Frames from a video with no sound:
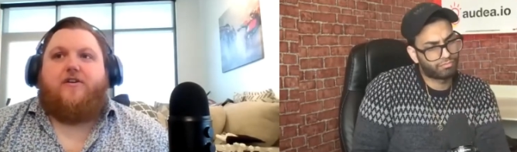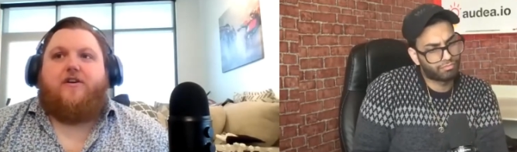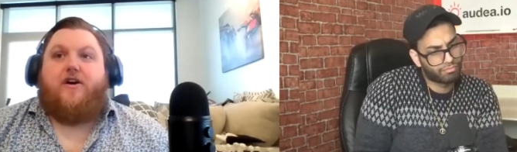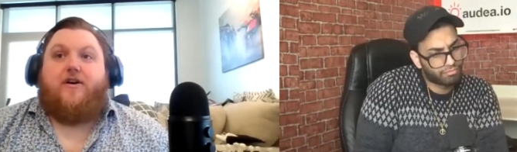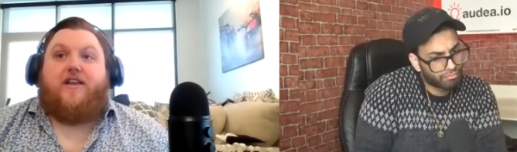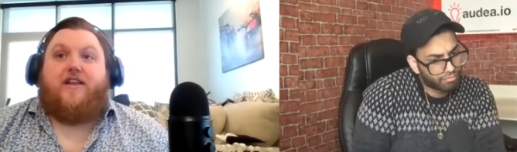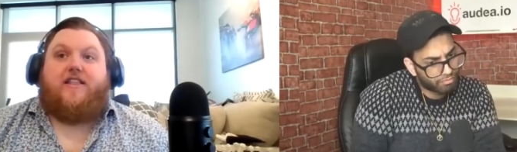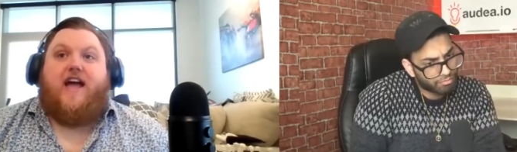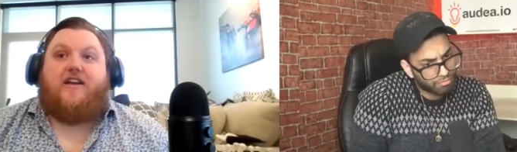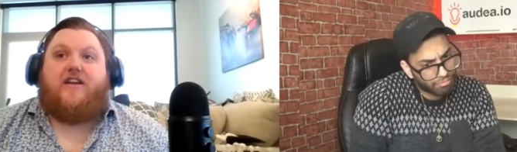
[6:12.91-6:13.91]
Speaker 1: you know,
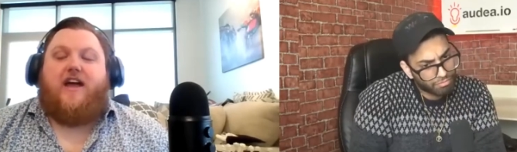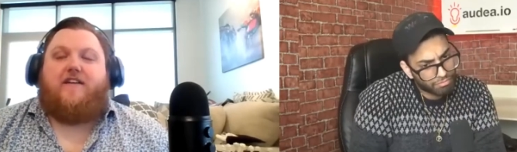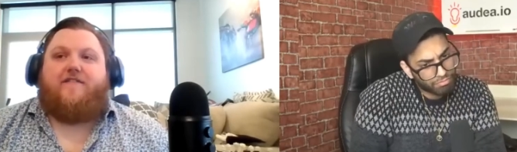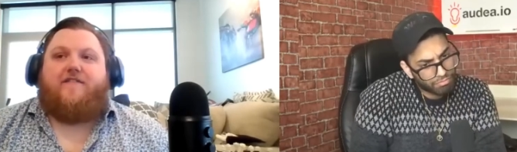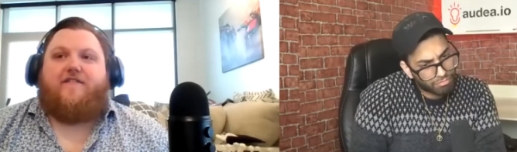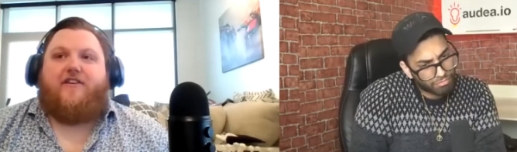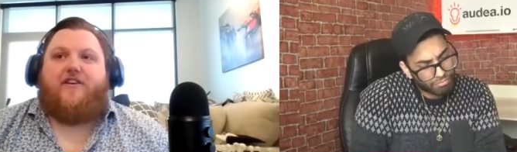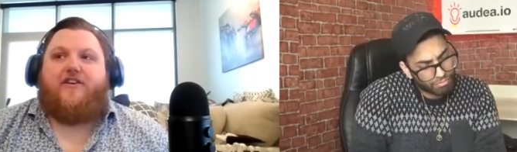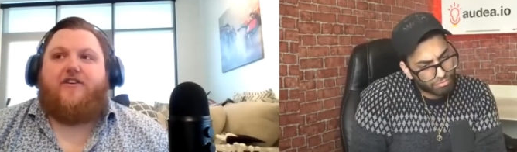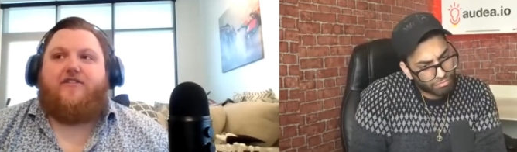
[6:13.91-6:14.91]
and that could have
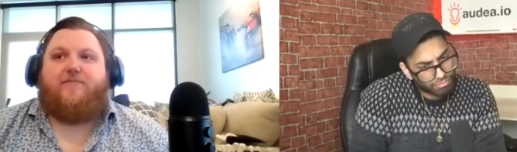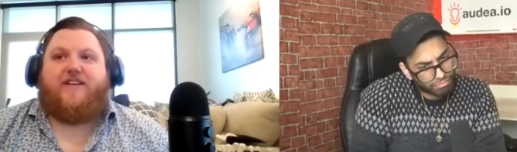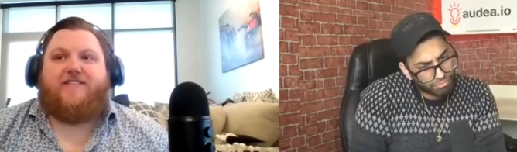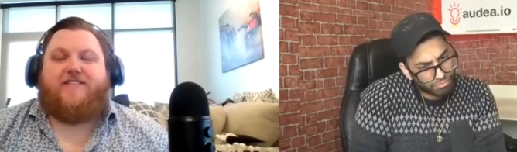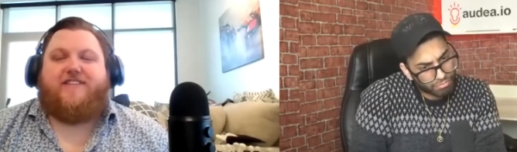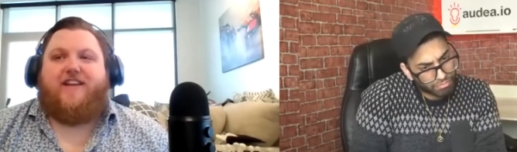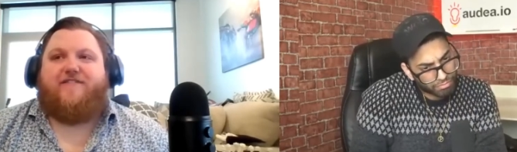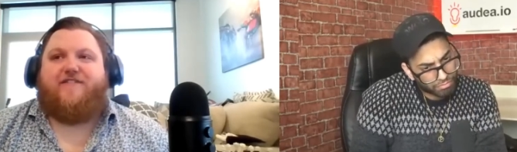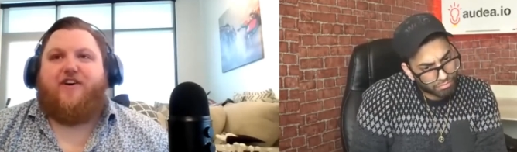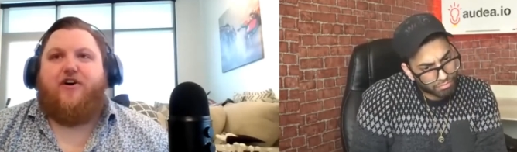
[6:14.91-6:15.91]
huge pieces. Instead
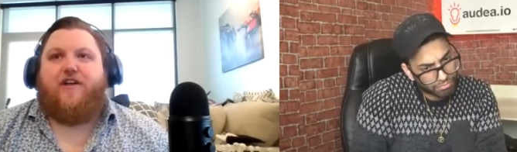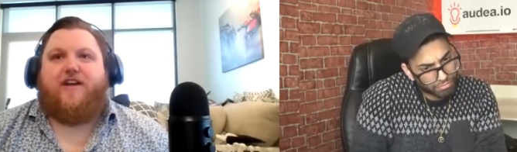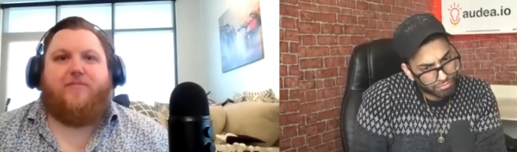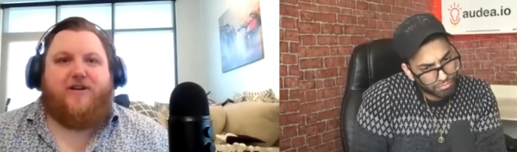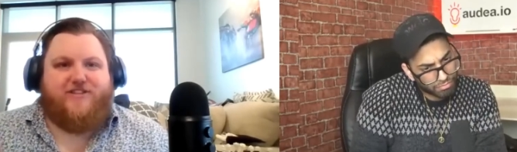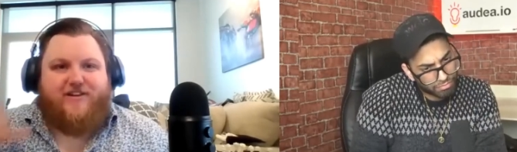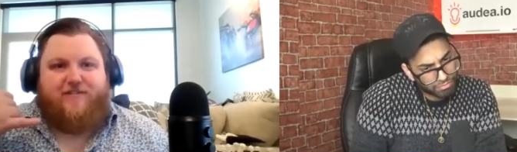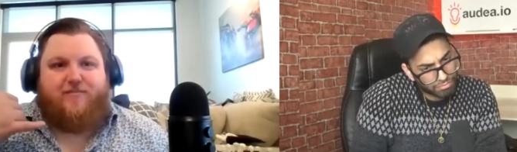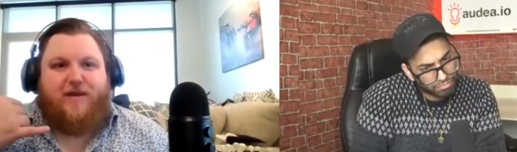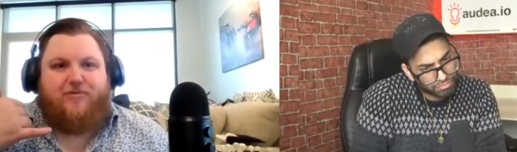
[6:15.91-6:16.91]
of calling a bunch of
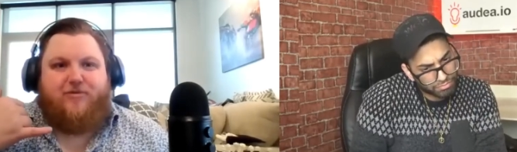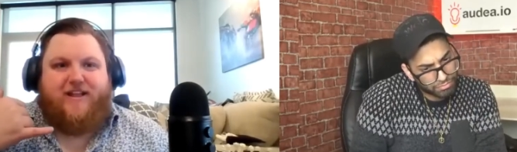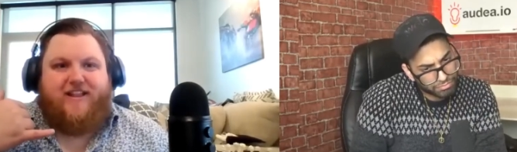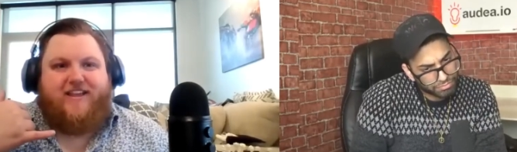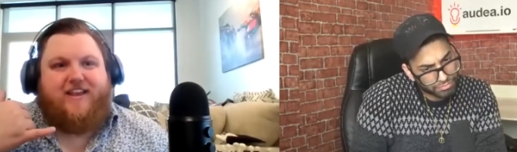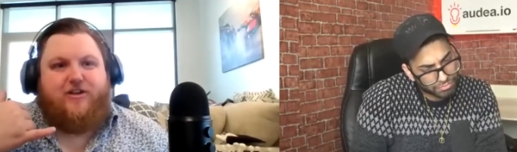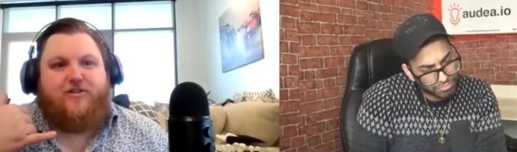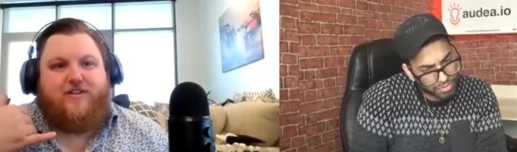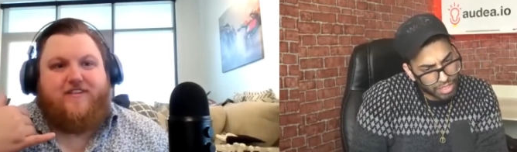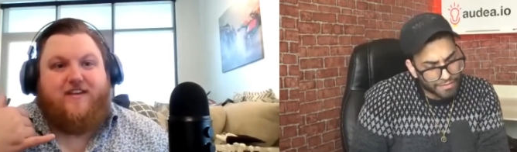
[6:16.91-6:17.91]
different people, be like, can you
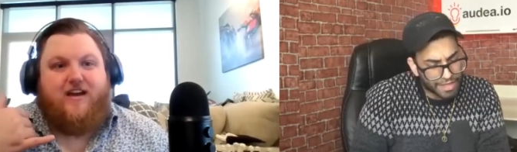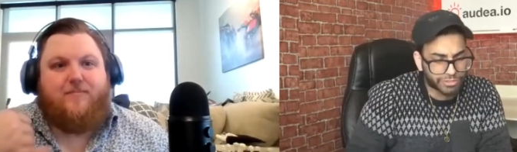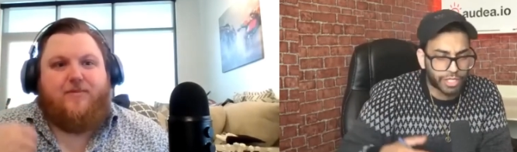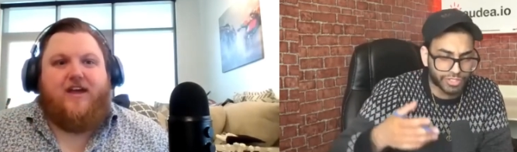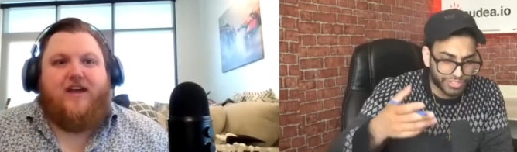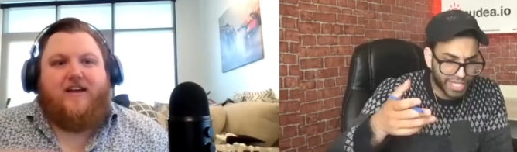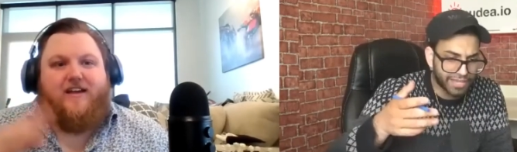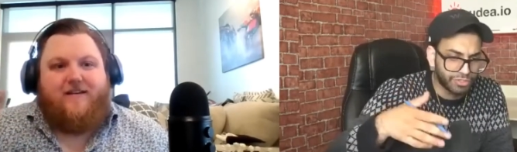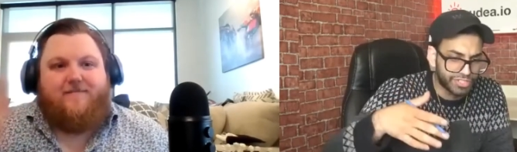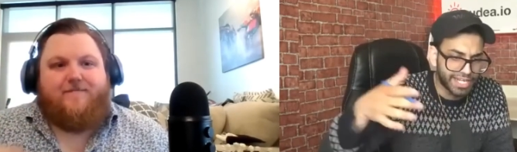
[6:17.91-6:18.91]
look this
Speaker 2: up? That's what I was going to say.
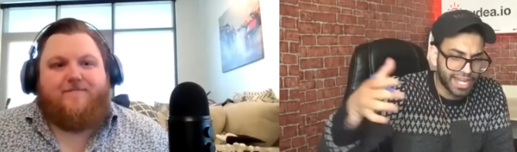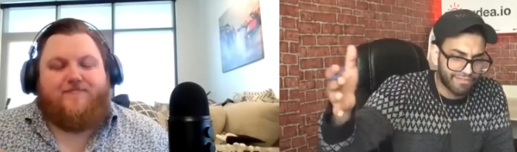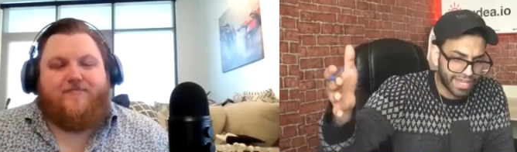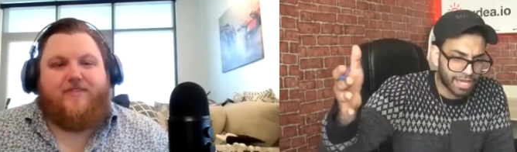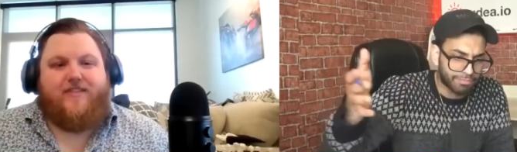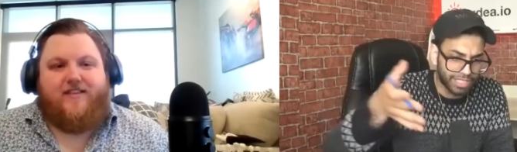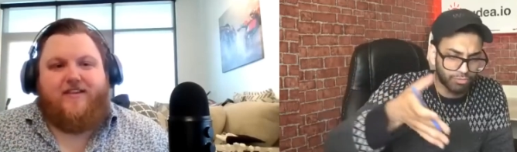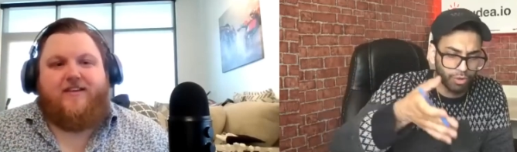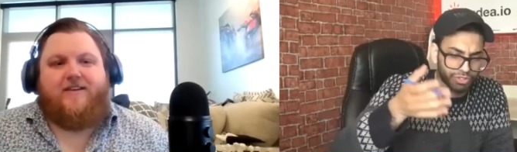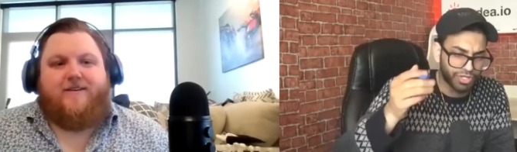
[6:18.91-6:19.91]
If you didn't have AIP,
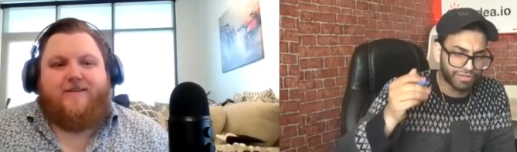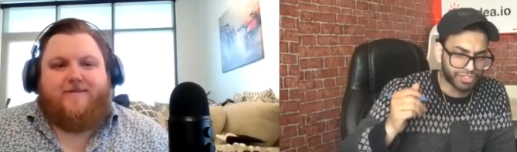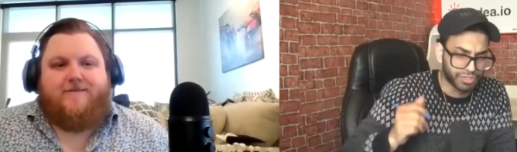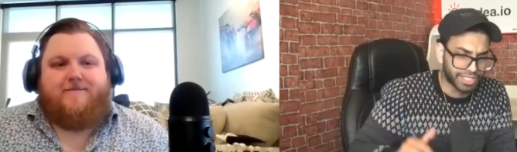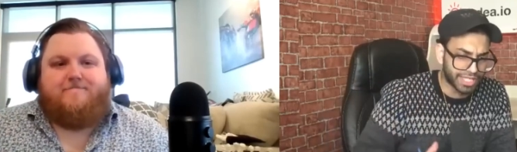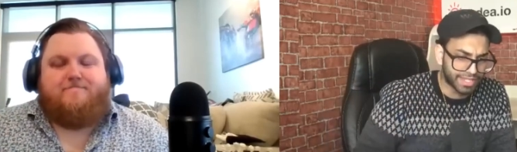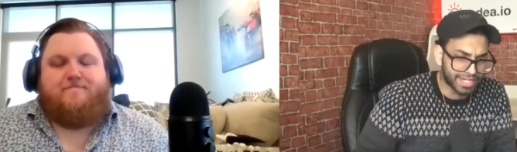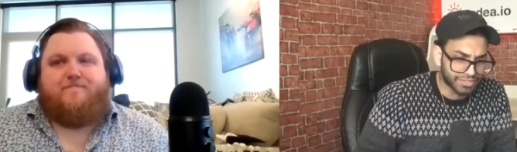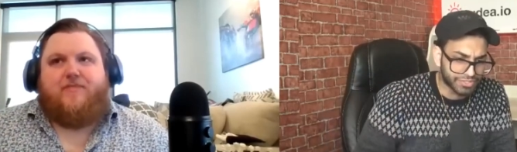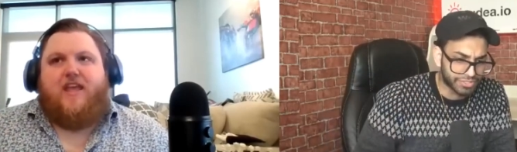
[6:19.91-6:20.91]
what would you have to do to get that
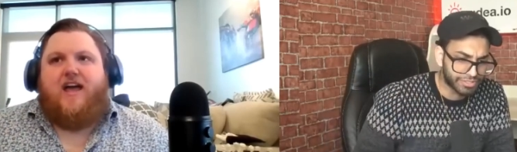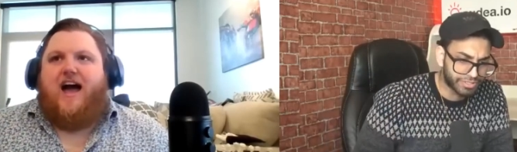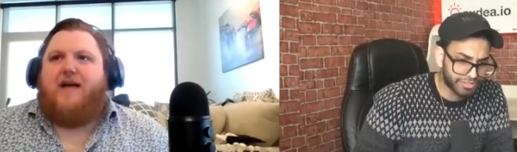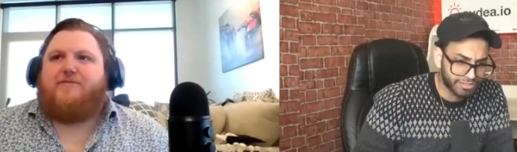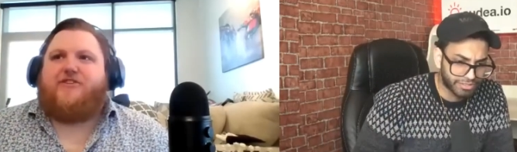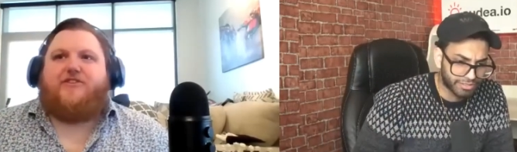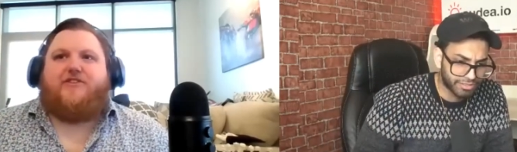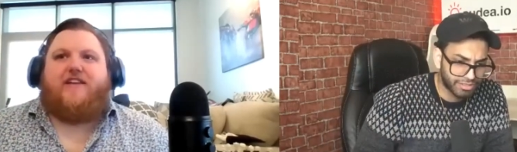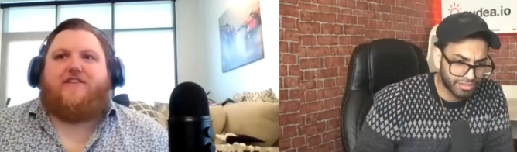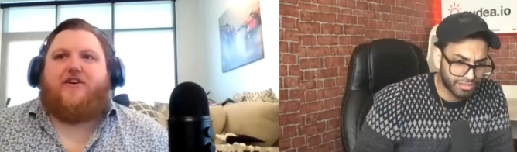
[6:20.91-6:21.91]
answer?
Speaker 1: I'm sure
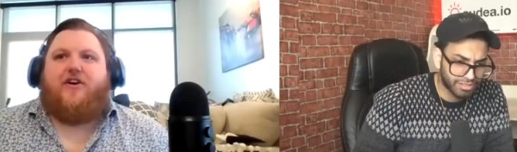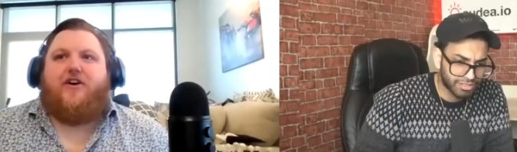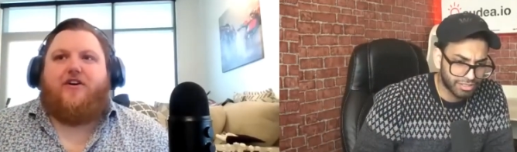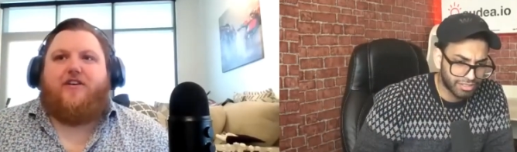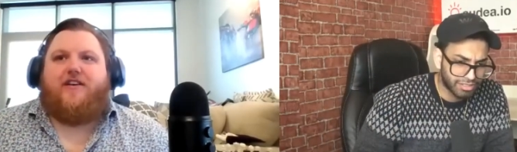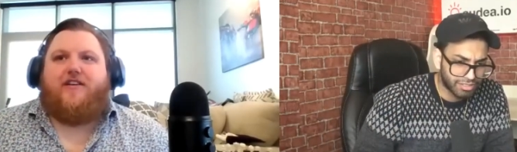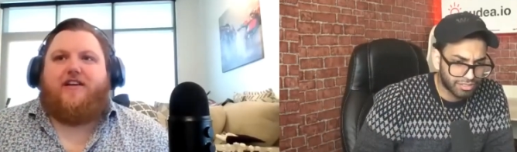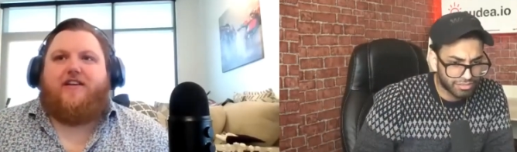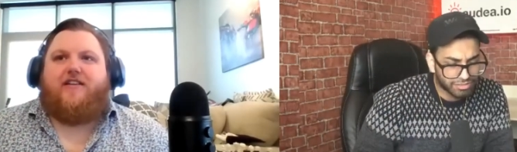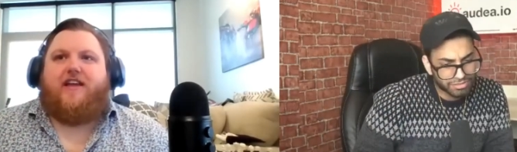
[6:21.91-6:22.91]
you'd have to call
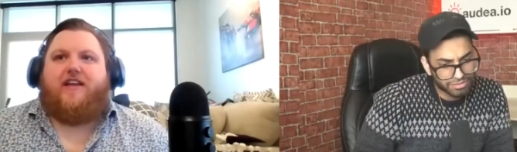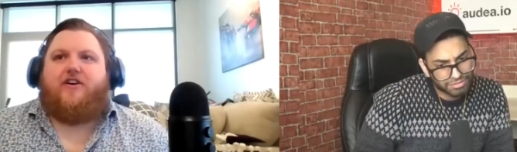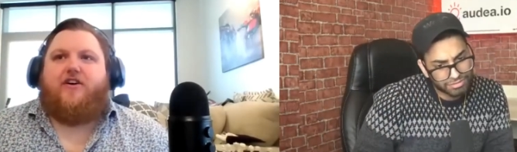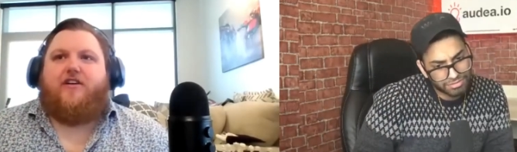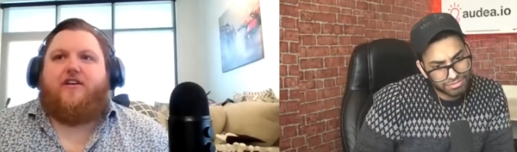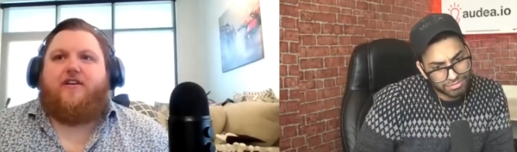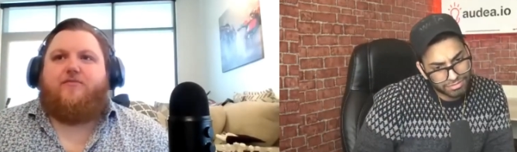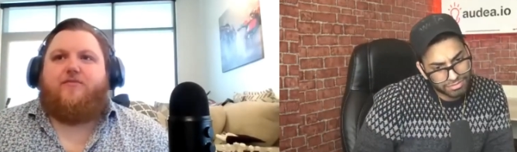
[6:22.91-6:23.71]
and like call a